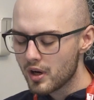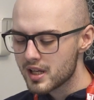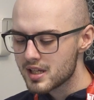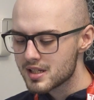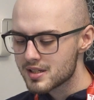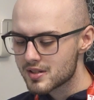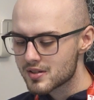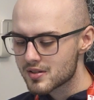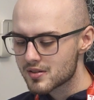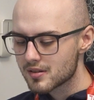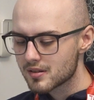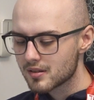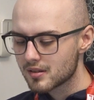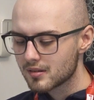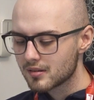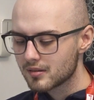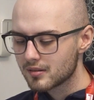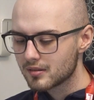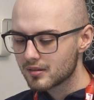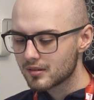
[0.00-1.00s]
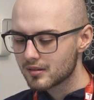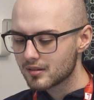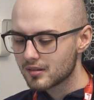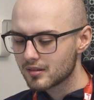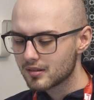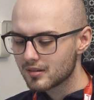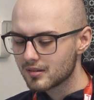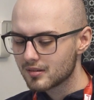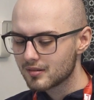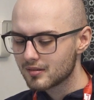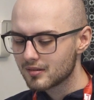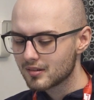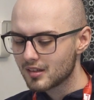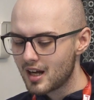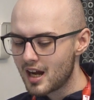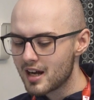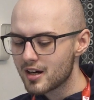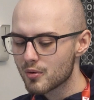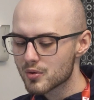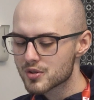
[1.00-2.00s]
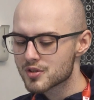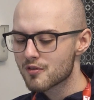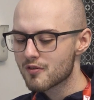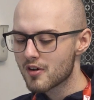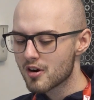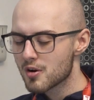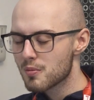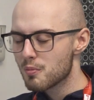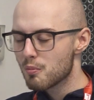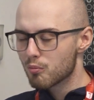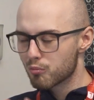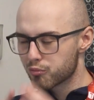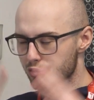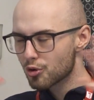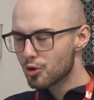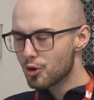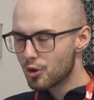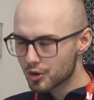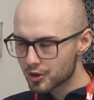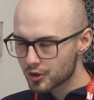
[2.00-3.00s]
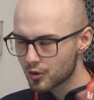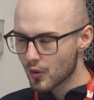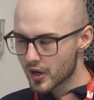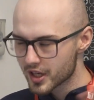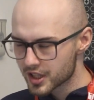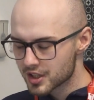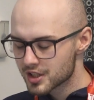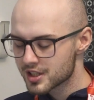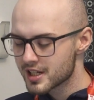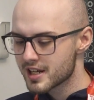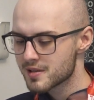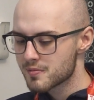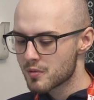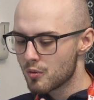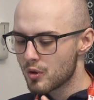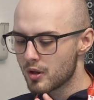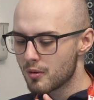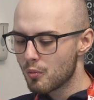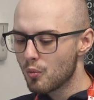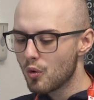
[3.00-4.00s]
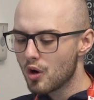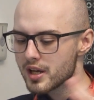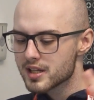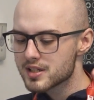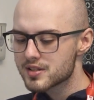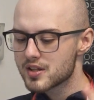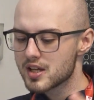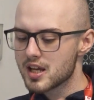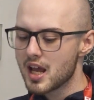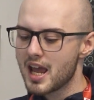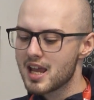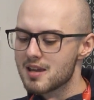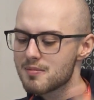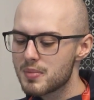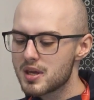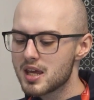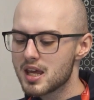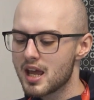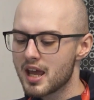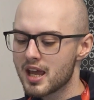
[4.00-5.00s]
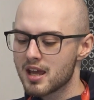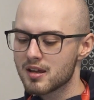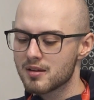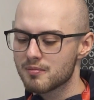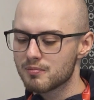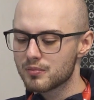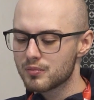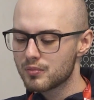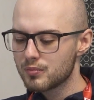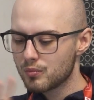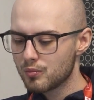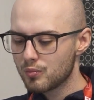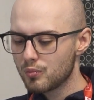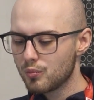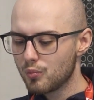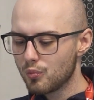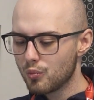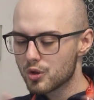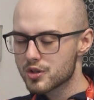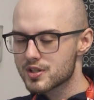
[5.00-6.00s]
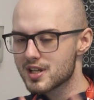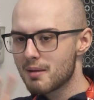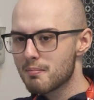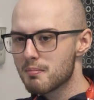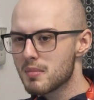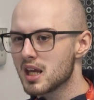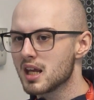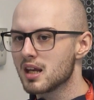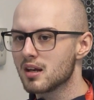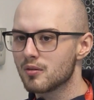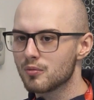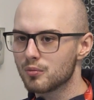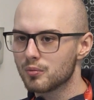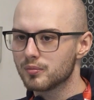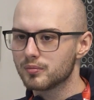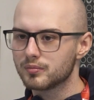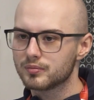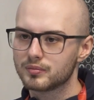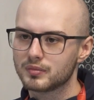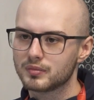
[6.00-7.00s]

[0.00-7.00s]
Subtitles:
what is, I know it's a very broad question to ask, but then what is the APA? What does that mean?